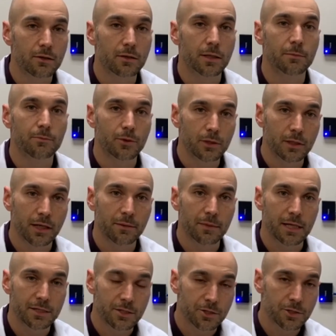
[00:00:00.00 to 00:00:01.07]
in Brookline,
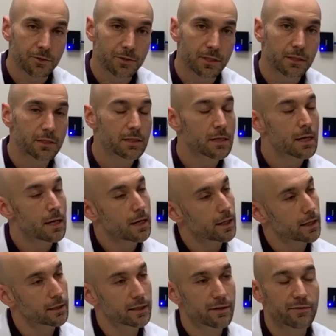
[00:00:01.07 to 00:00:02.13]
Massachusetts,
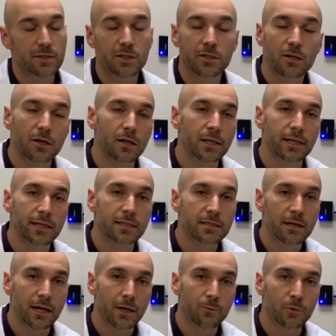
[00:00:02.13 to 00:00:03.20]
and give us a call
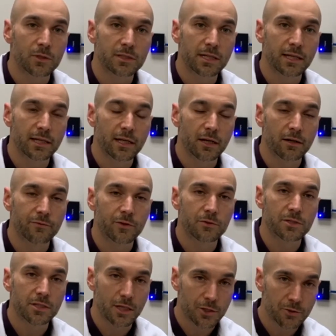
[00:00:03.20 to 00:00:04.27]
anytime. We'll take care of you
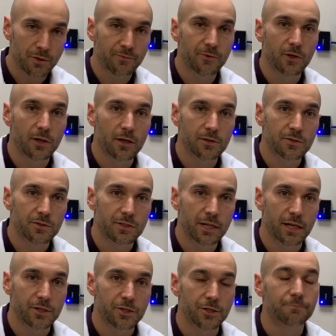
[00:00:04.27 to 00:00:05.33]
and set you up for
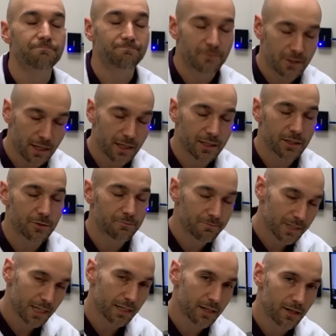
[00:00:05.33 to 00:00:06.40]
consultation. Thank you.
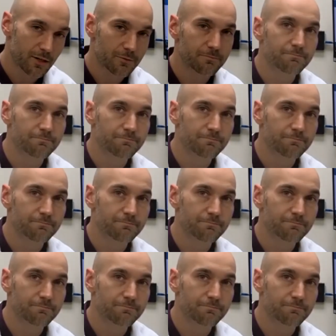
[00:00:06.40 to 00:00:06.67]
Take care.